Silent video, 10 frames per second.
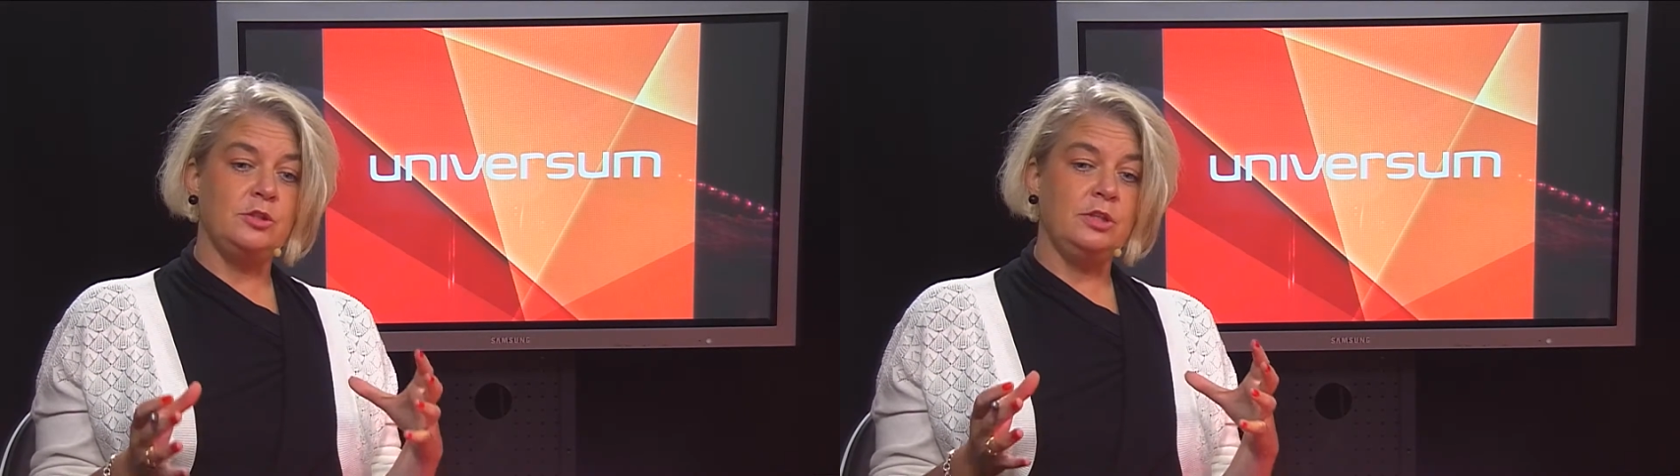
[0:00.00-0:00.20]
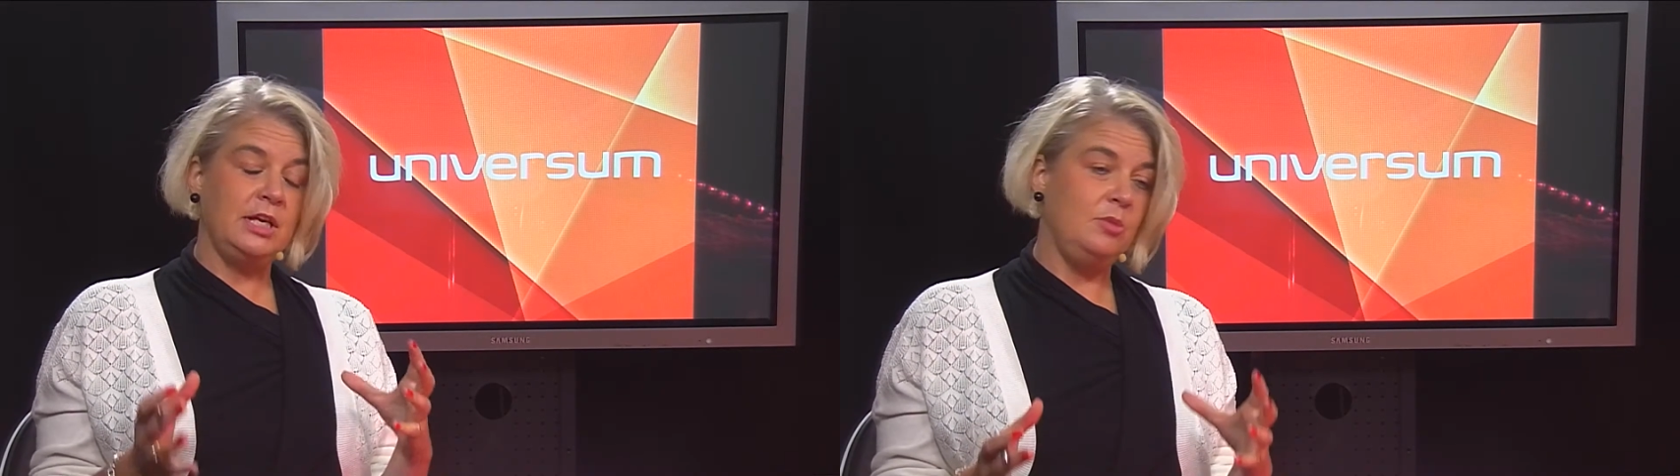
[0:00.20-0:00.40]

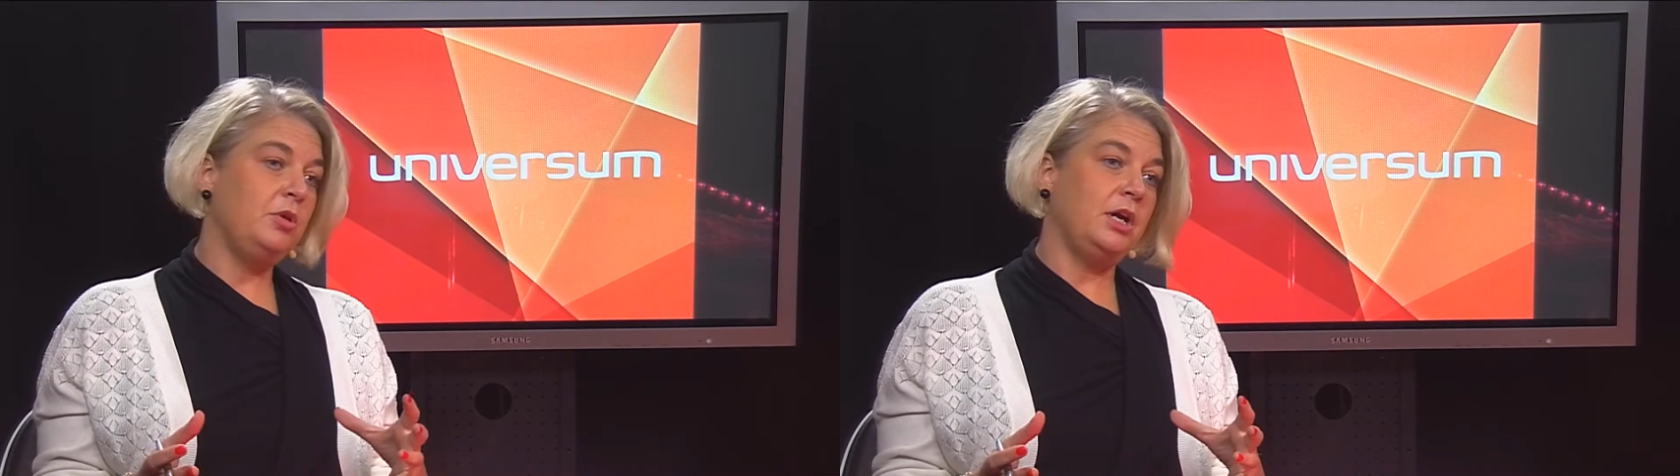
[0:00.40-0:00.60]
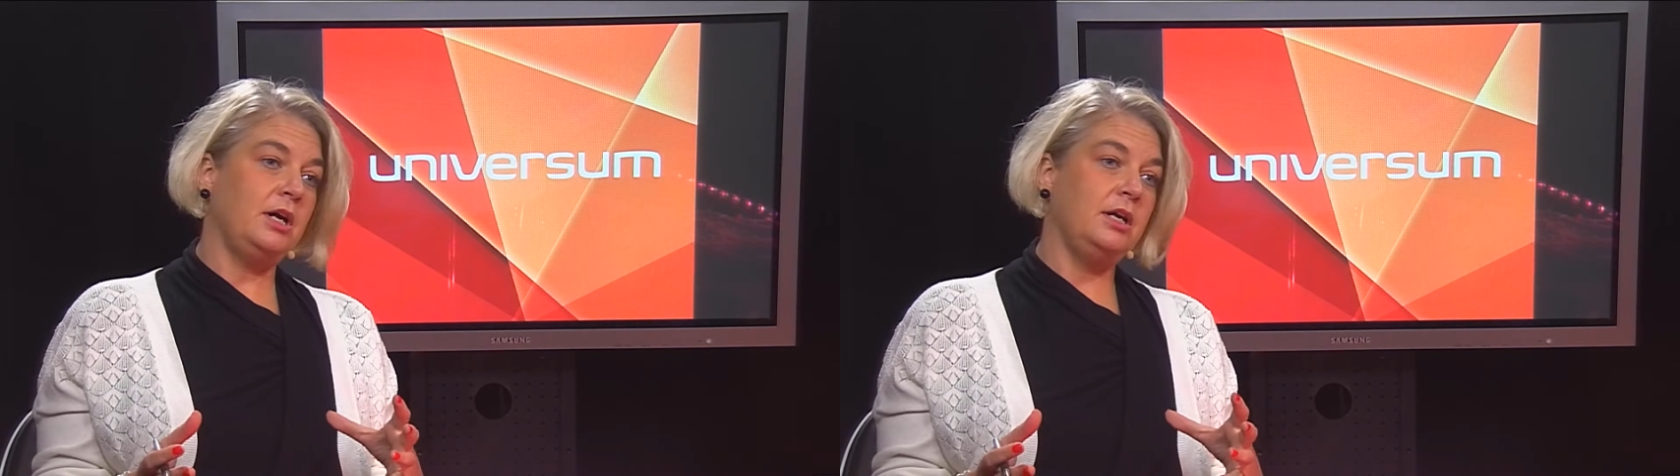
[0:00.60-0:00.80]
a
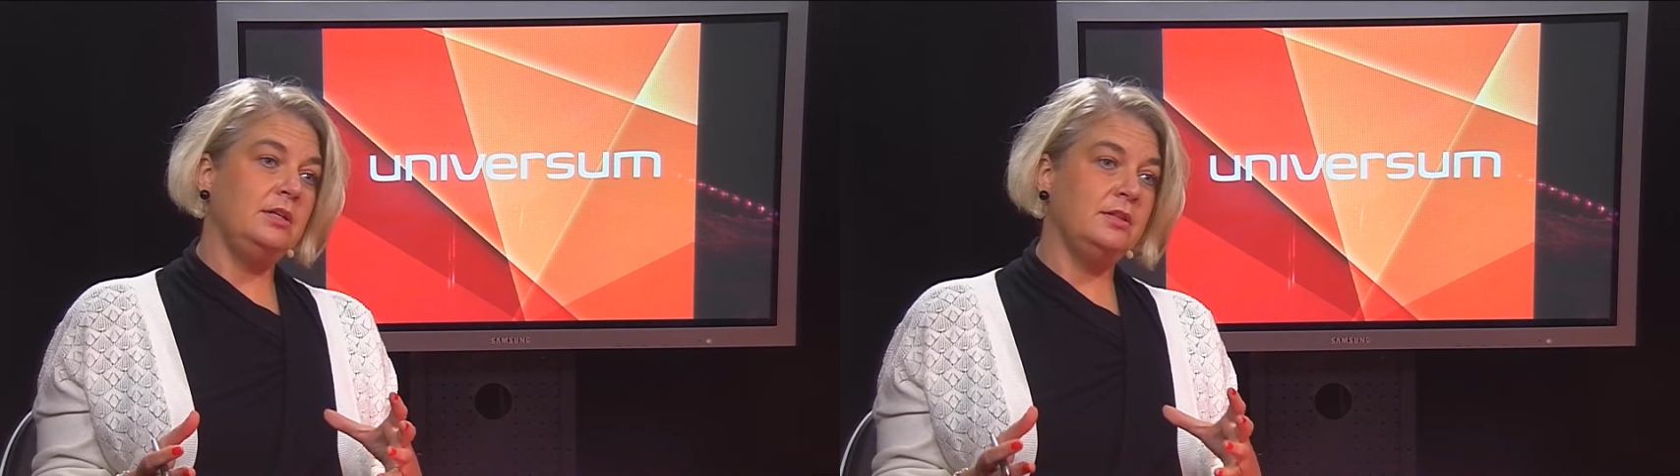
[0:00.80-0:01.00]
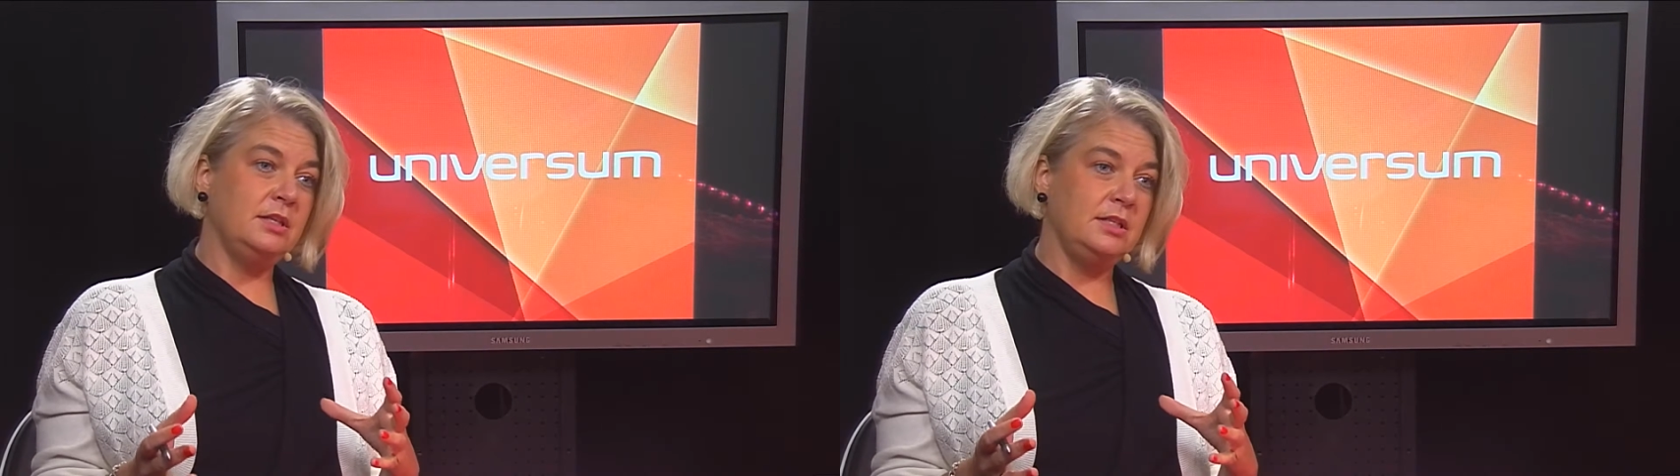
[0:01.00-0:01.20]

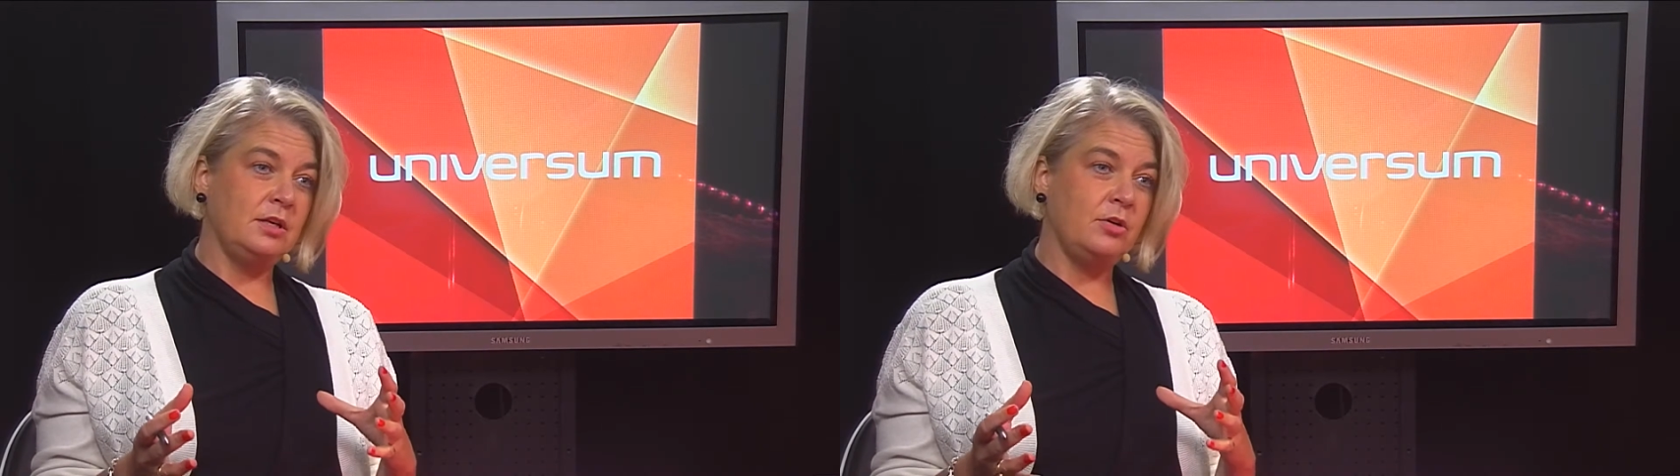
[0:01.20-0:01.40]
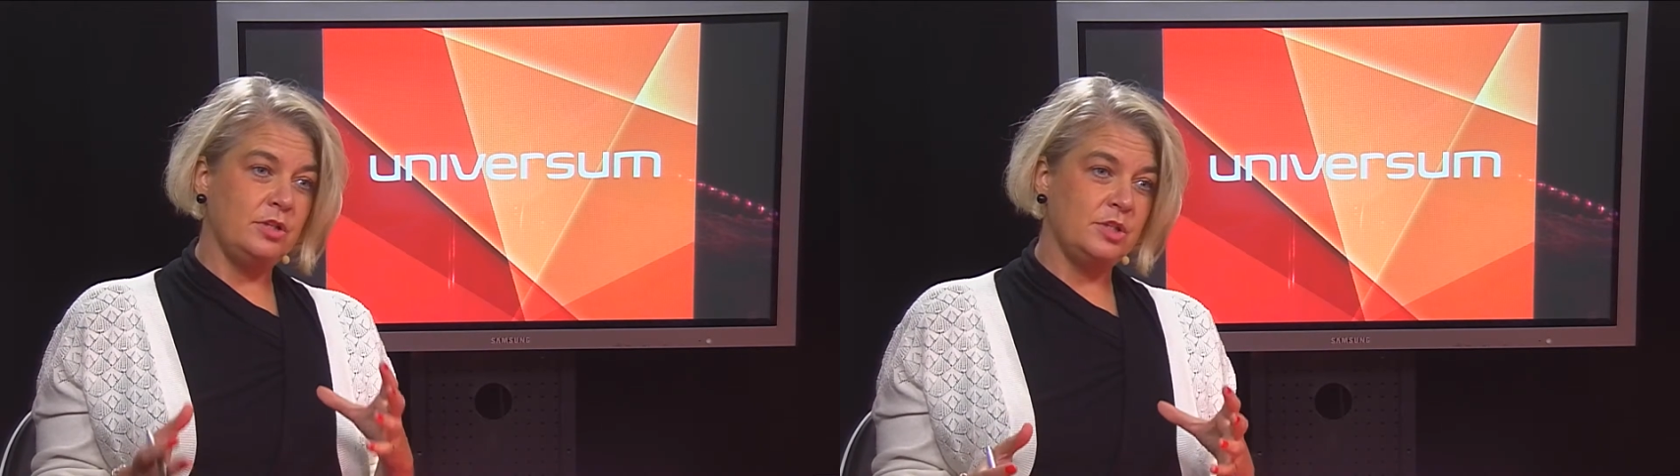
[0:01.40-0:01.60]
KPI that is
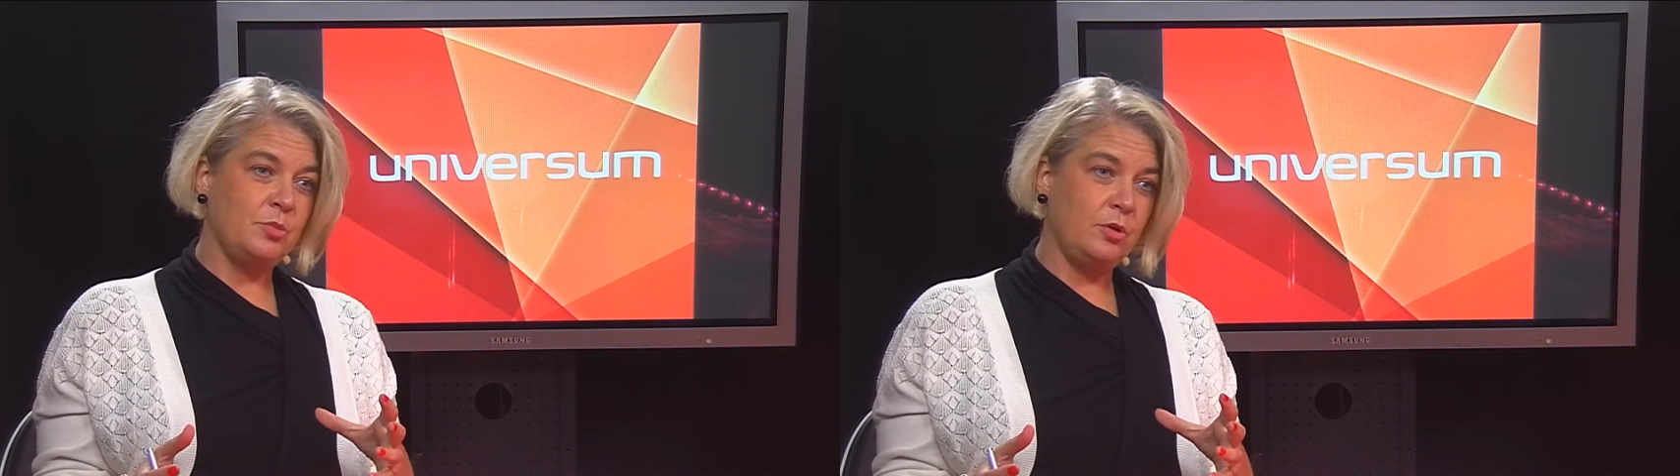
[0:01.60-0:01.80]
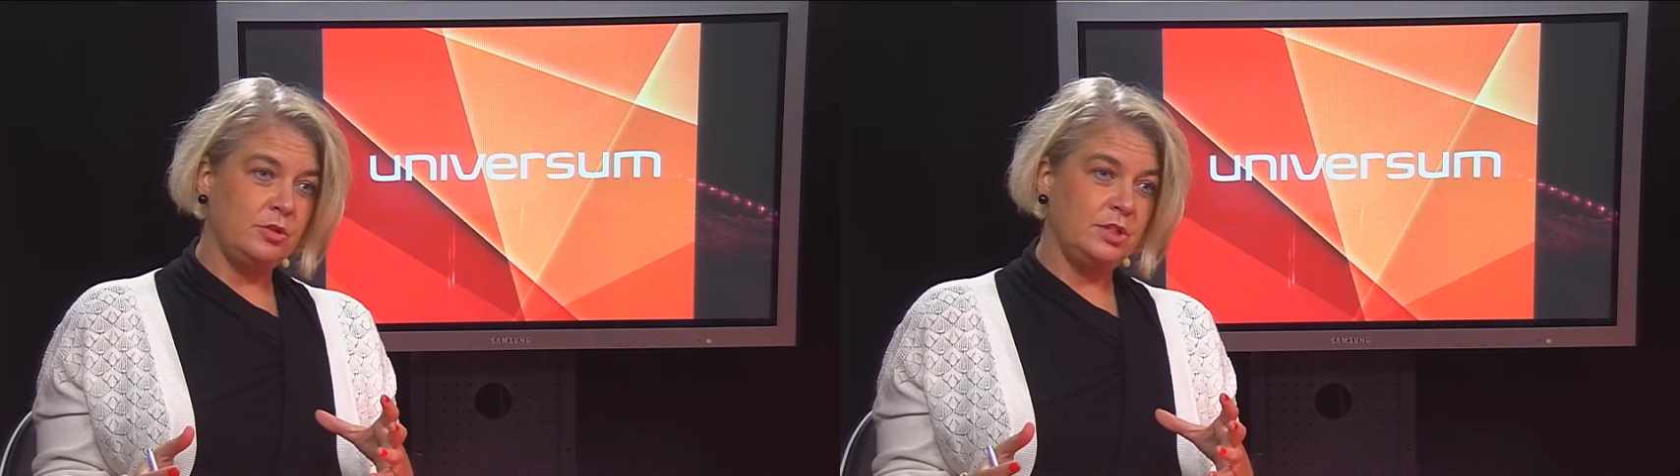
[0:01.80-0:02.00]

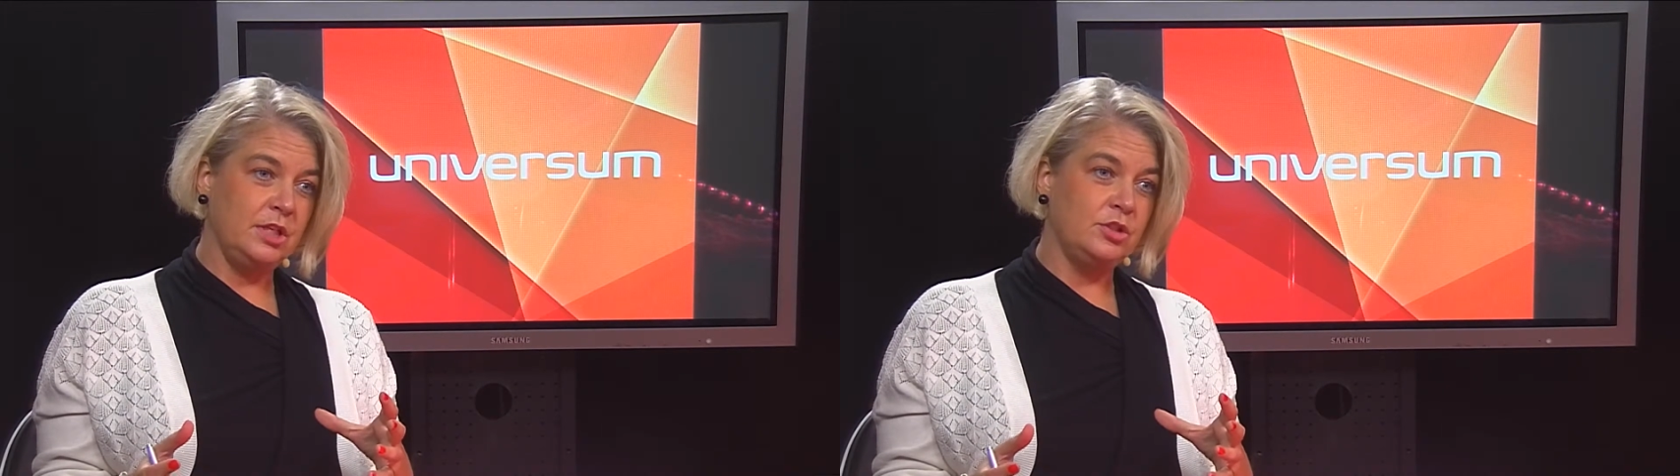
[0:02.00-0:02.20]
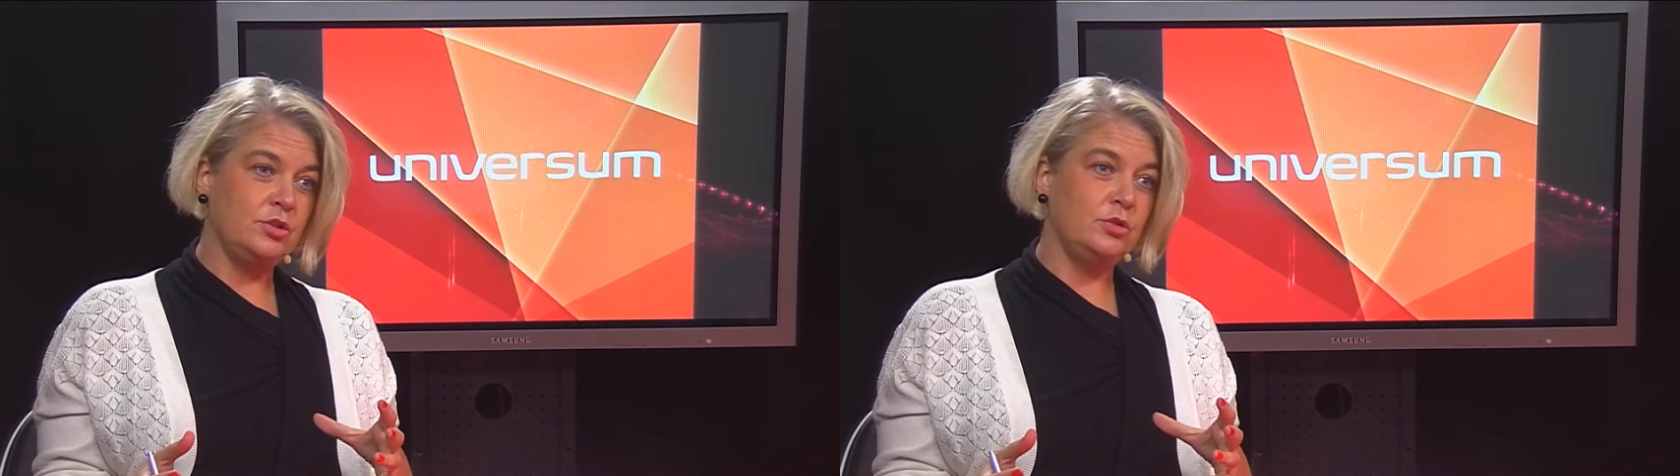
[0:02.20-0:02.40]
corresponding